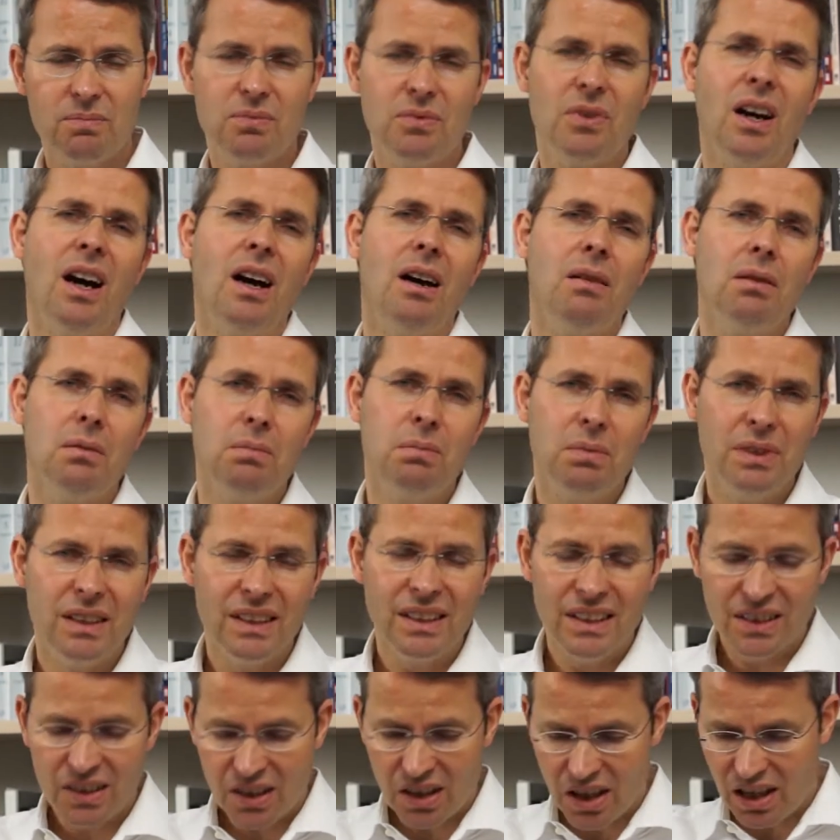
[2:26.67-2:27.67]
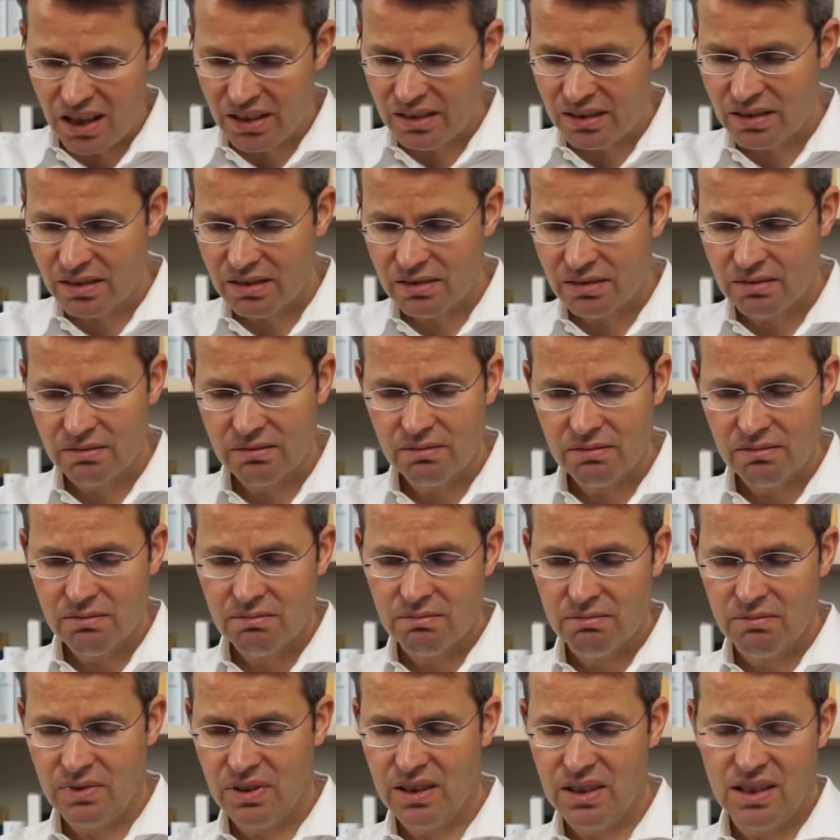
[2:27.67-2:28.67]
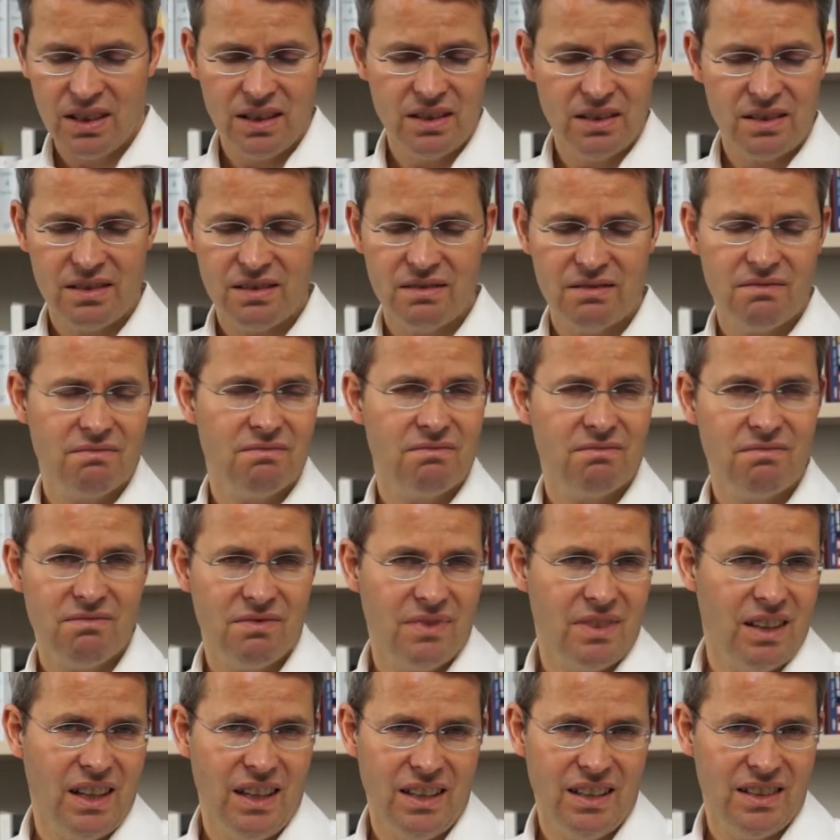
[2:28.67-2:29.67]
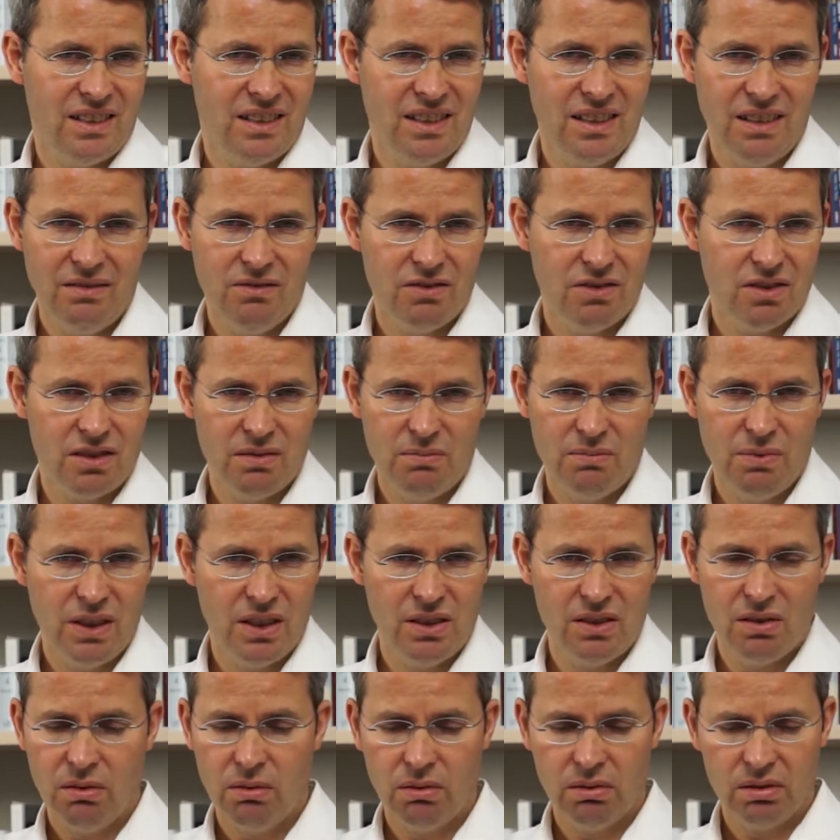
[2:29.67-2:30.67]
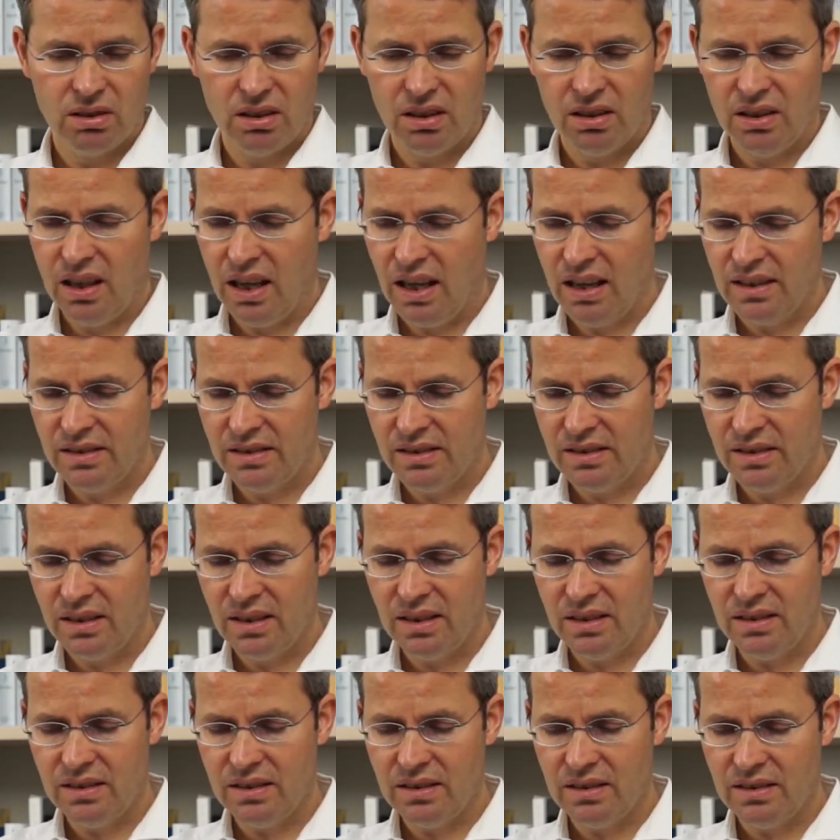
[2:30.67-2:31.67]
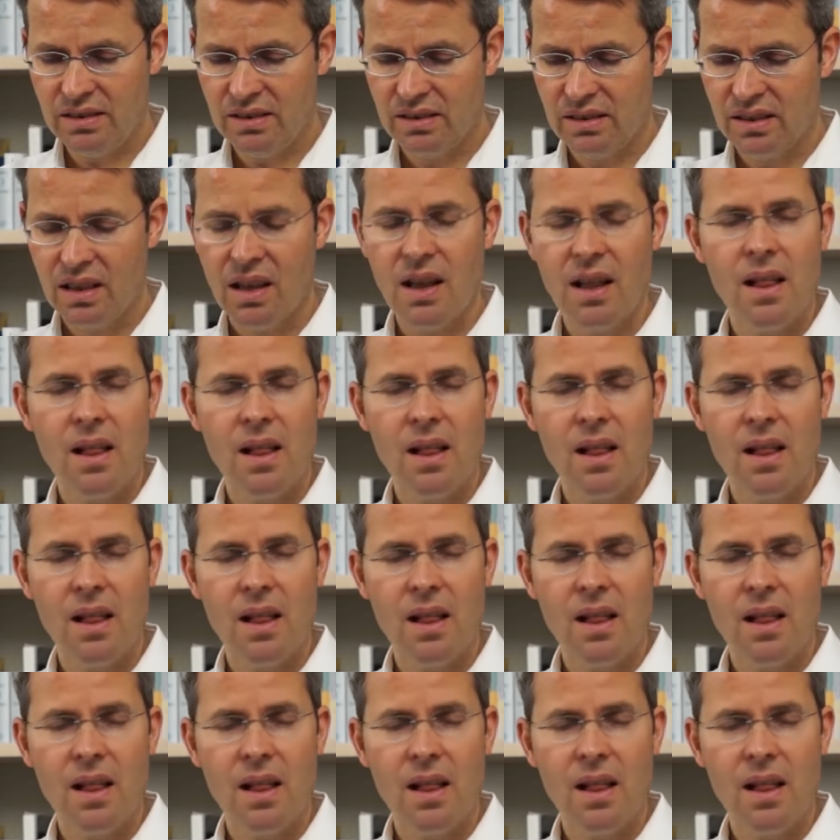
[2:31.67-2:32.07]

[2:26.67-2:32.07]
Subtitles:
Probably not, because it seems to be total nonsense.